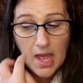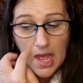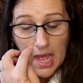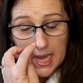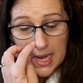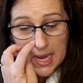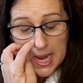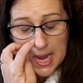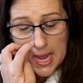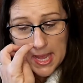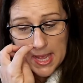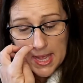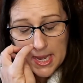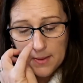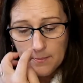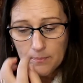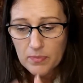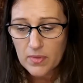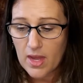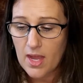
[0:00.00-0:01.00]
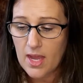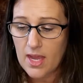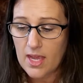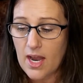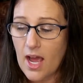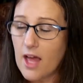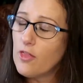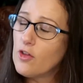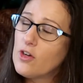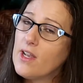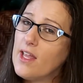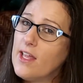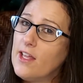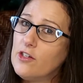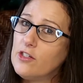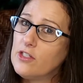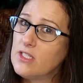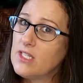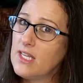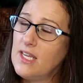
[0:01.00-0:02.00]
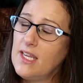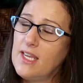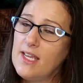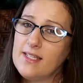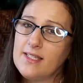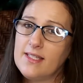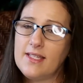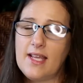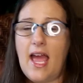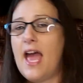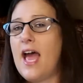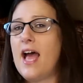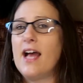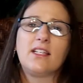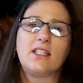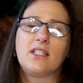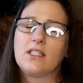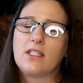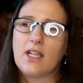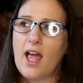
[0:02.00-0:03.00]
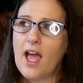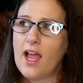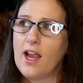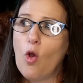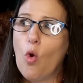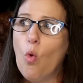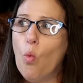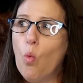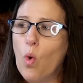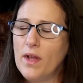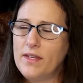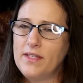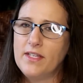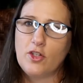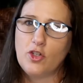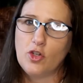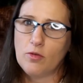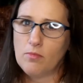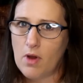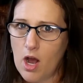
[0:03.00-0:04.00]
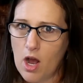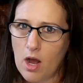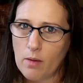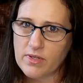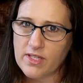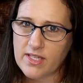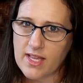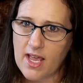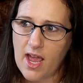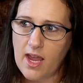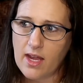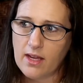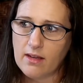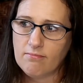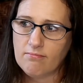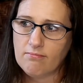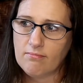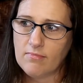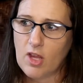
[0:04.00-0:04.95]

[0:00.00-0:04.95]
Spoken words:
Again, in other letters, he has asked, like, what did your mom say?